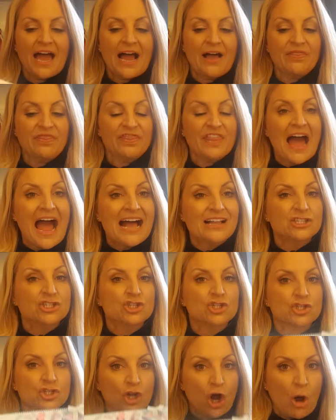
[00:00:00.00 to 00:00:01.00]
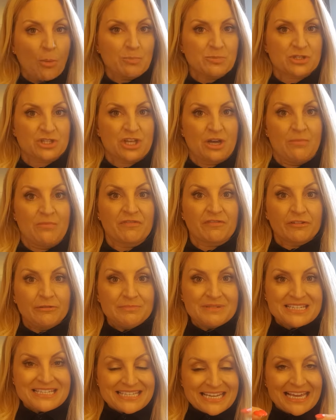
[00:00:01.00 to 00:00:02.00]
and that stops them
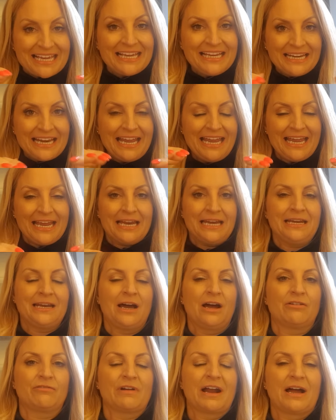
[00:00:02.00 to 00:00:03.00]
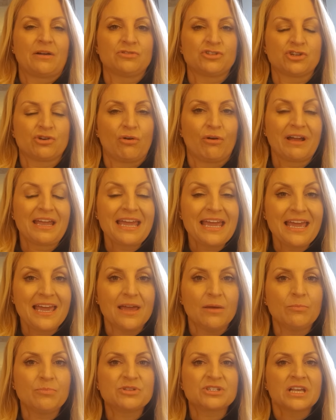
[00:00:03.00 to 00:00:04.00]
from digging in around your
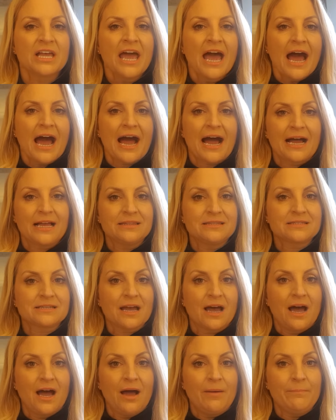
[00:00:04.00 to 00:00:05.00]
hips and uh,